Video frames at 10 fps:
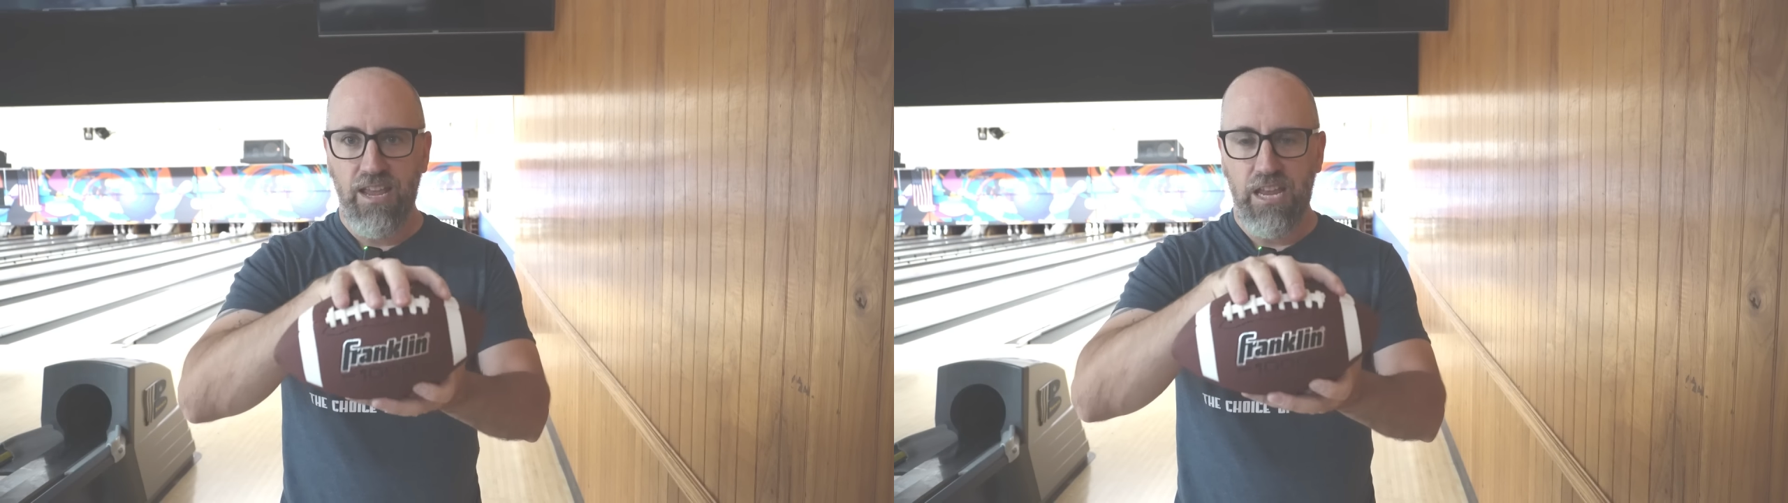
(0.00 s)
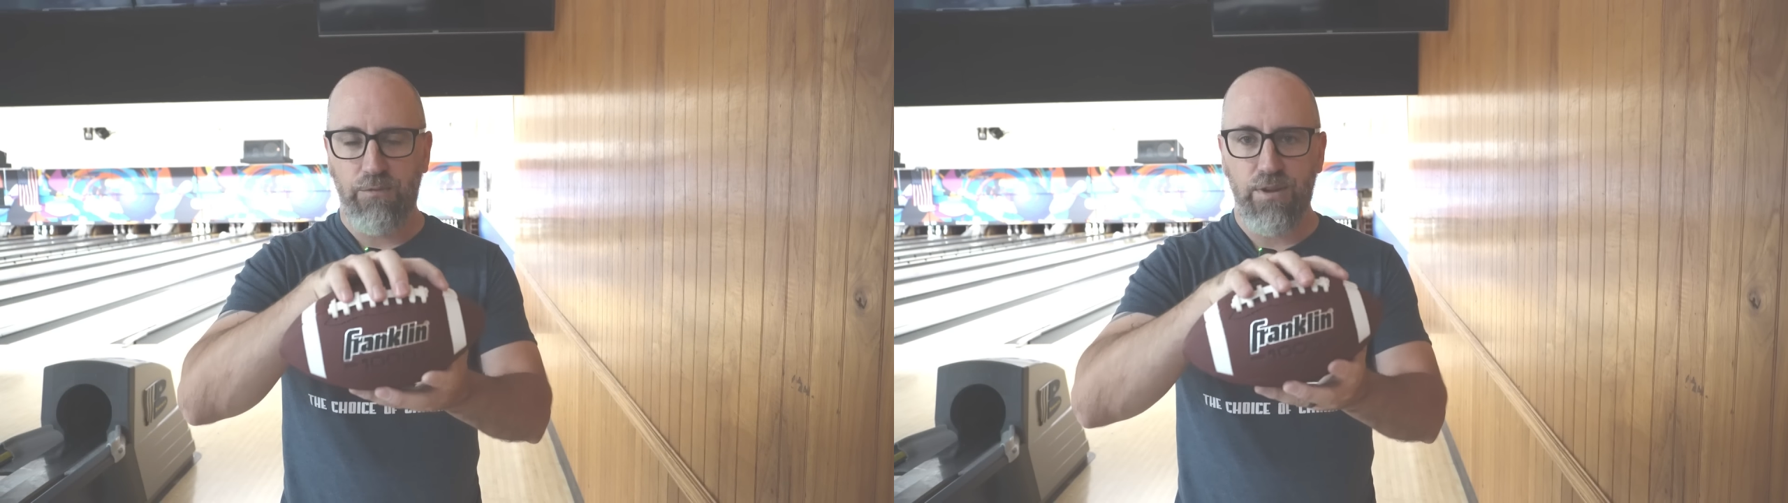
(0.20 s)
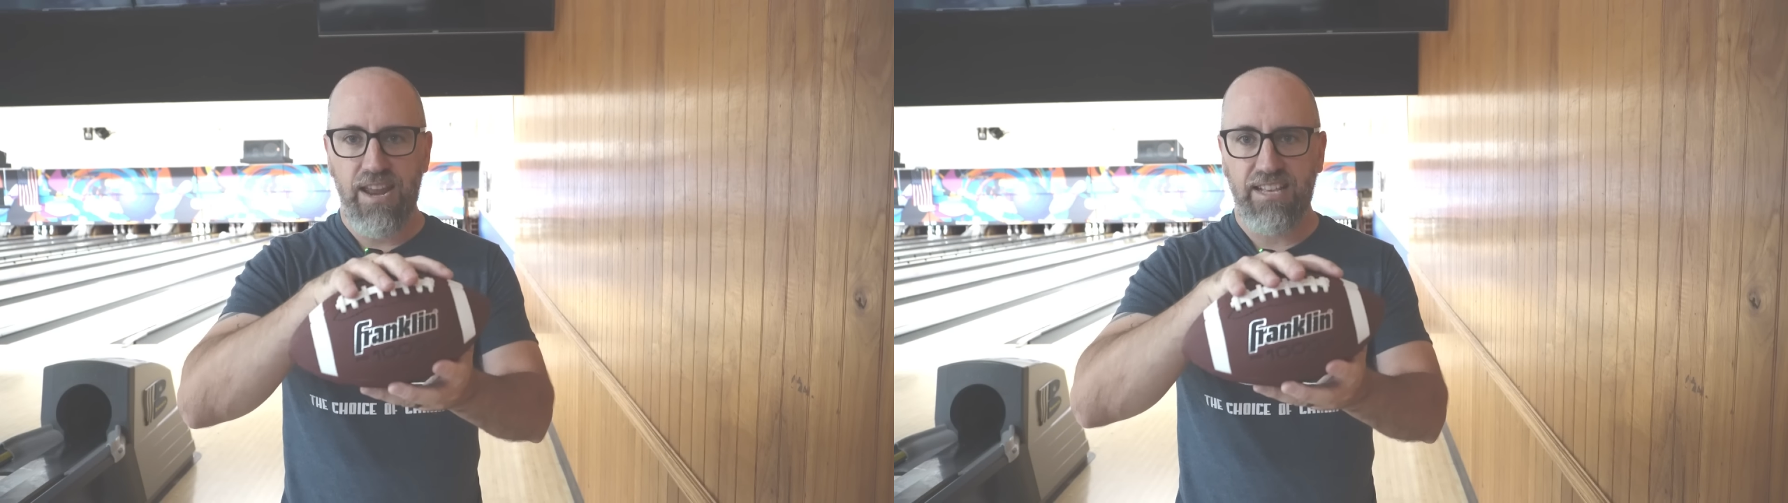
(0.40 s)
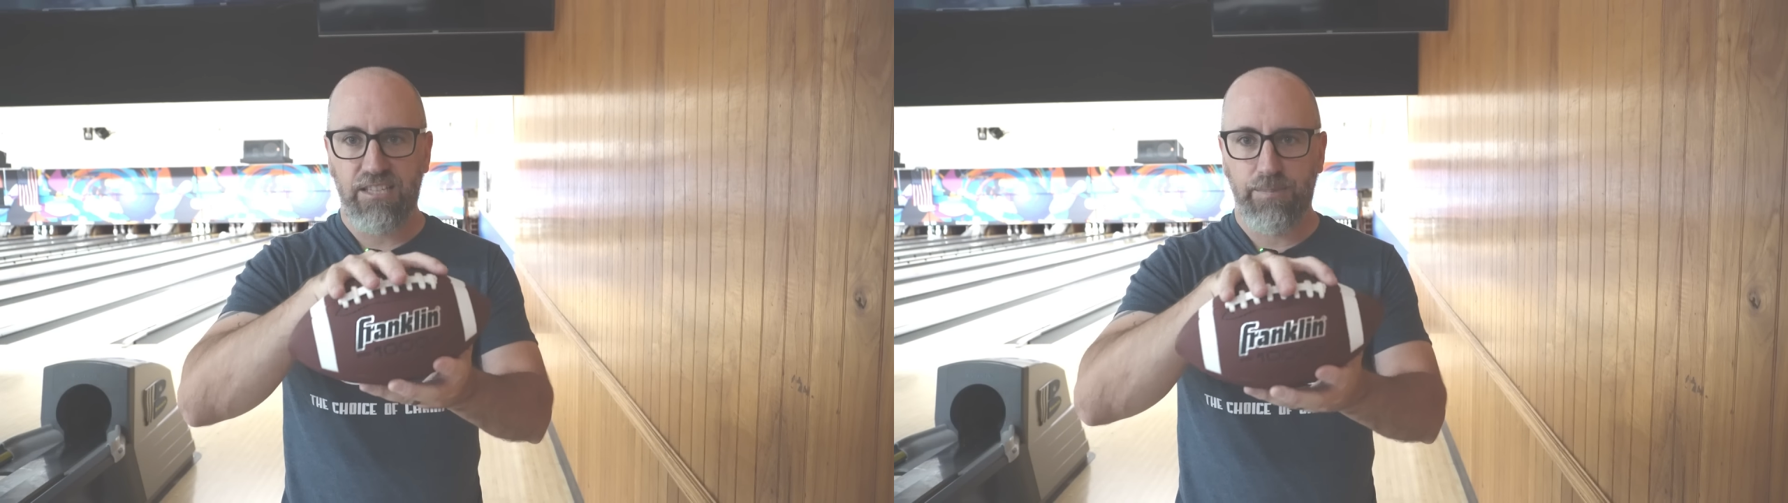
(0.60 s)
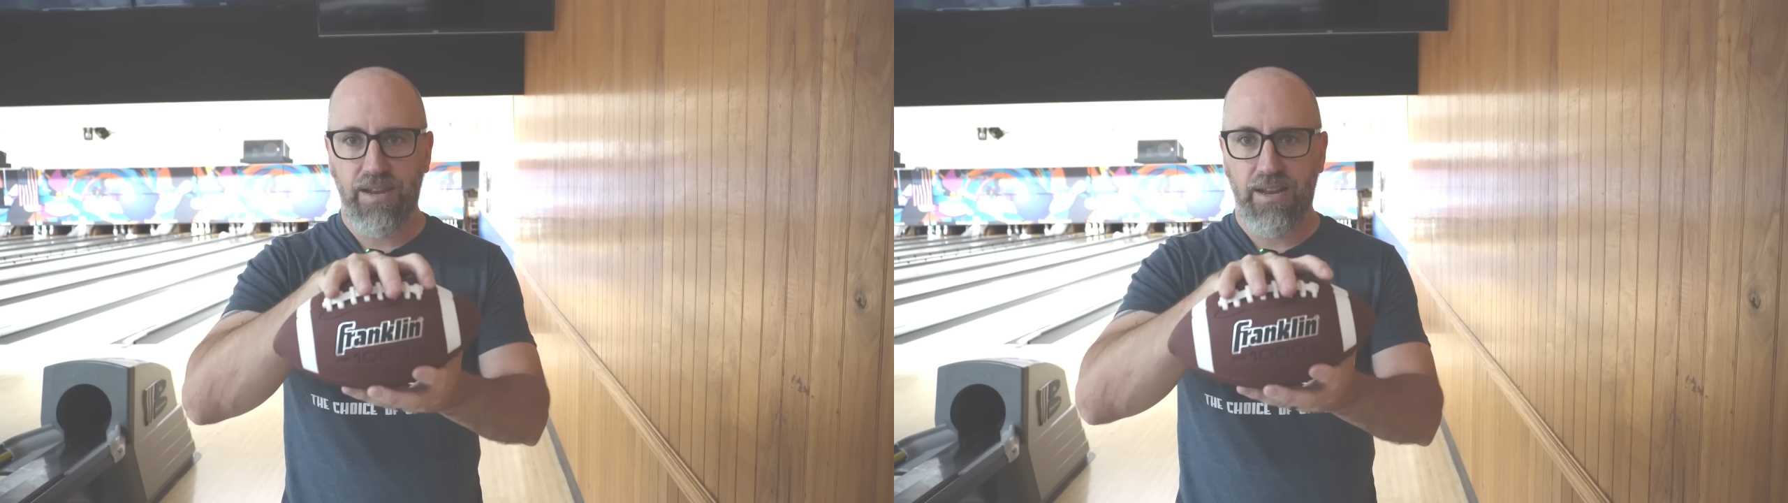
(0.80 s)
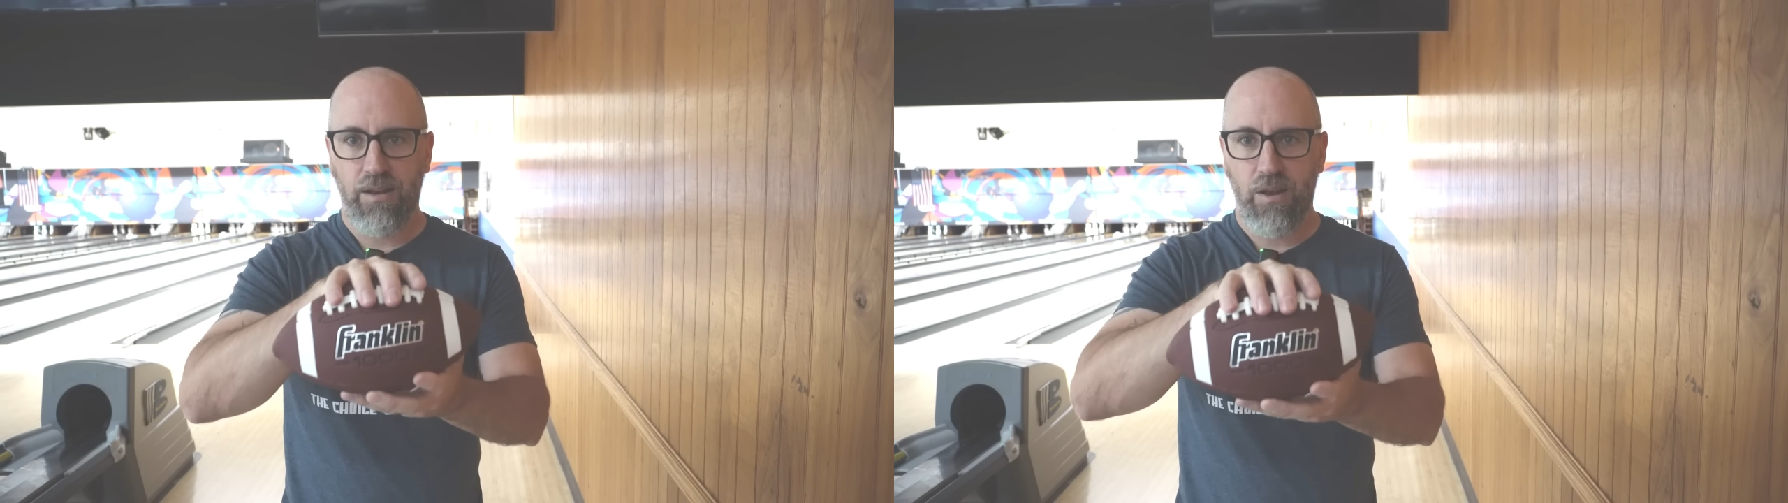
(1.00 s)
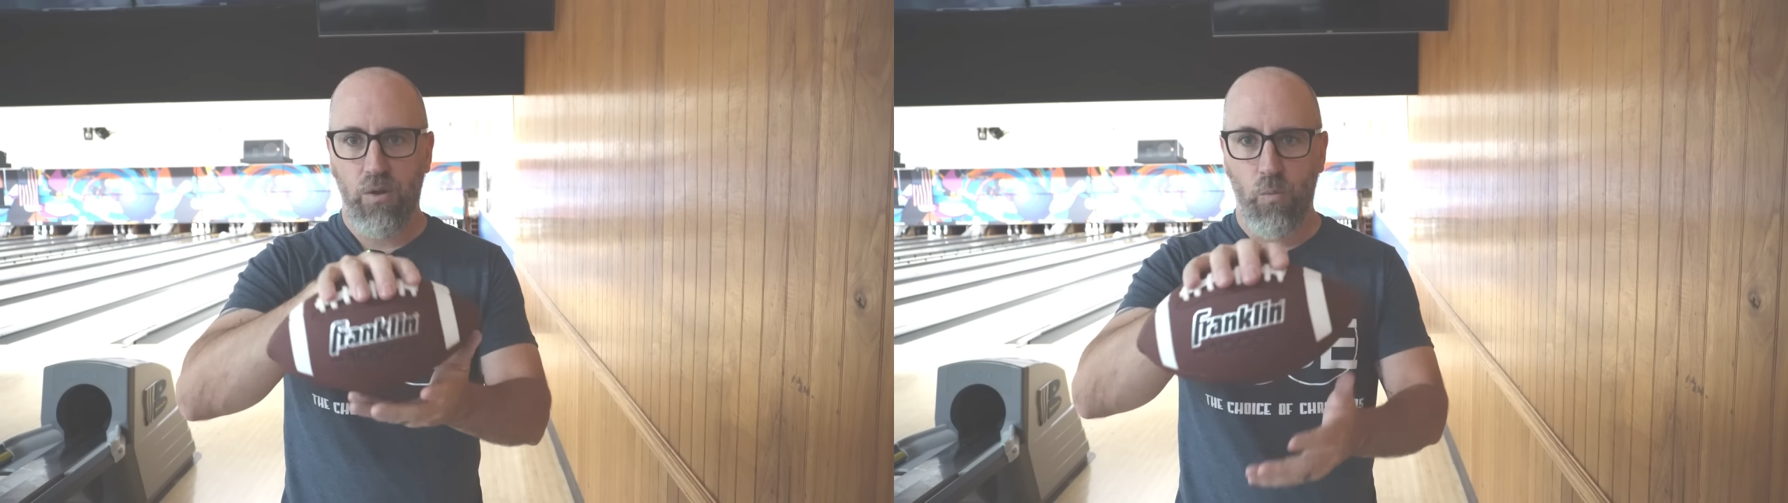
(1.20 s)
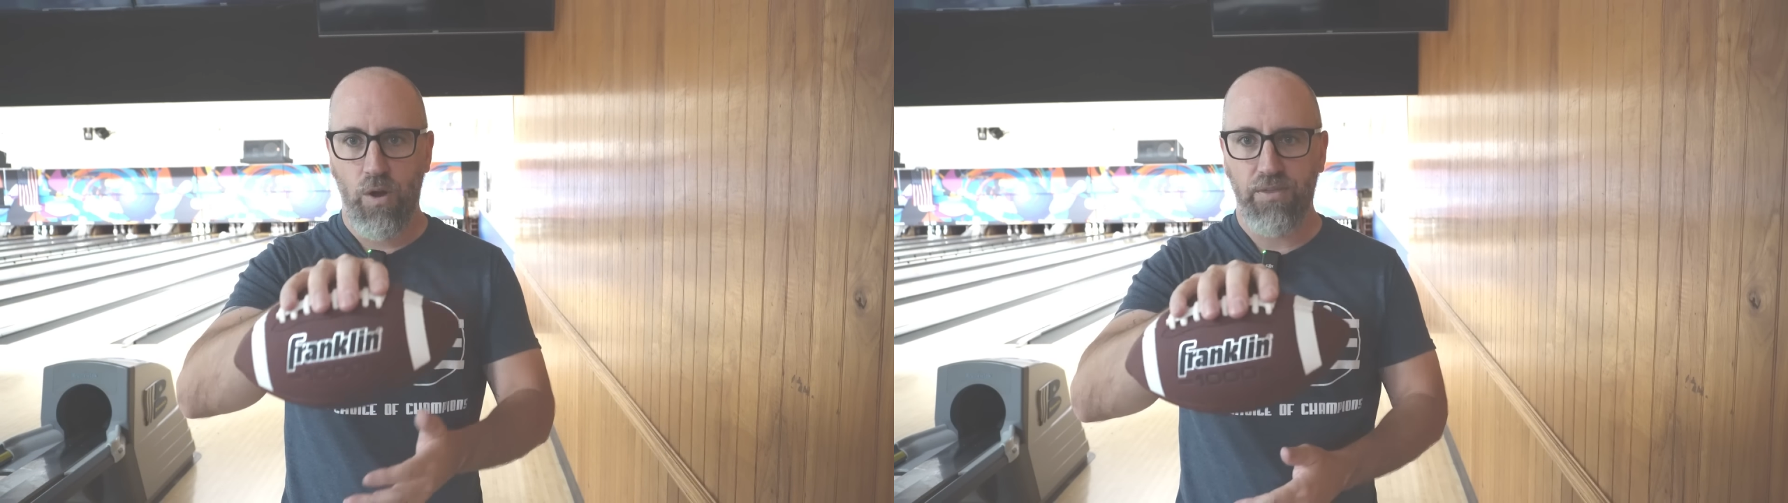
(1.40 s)
if you can't spin it,
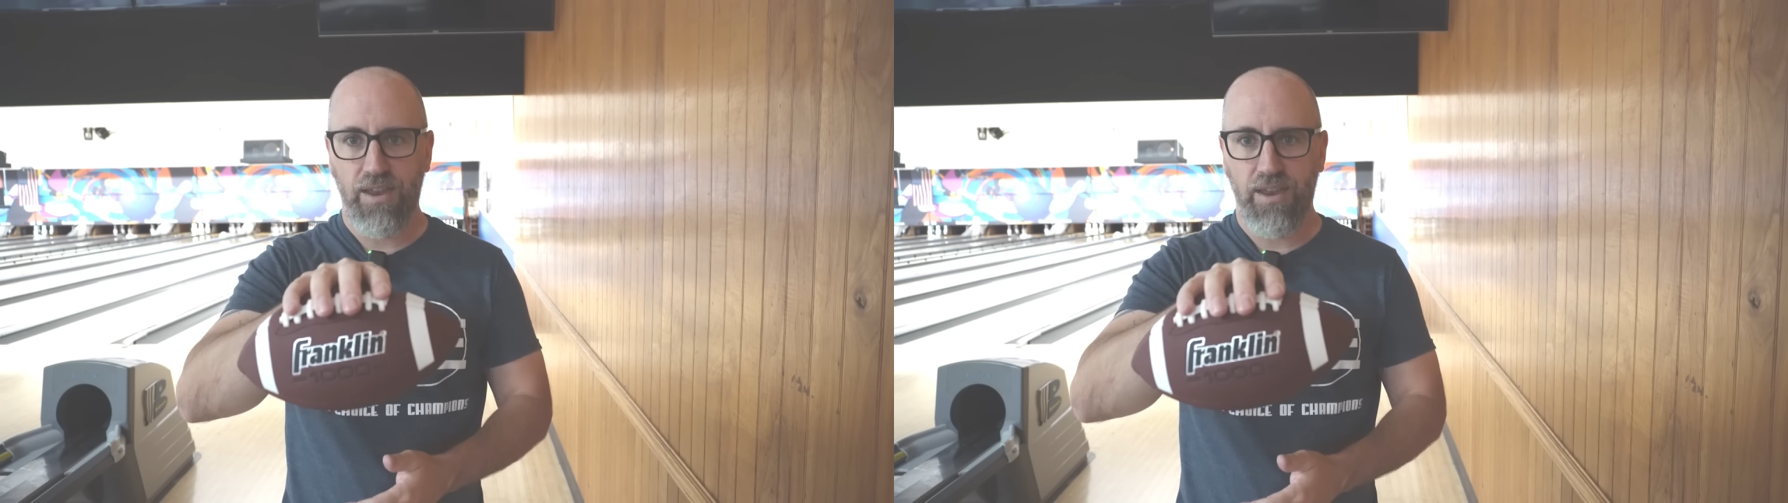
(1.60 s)
one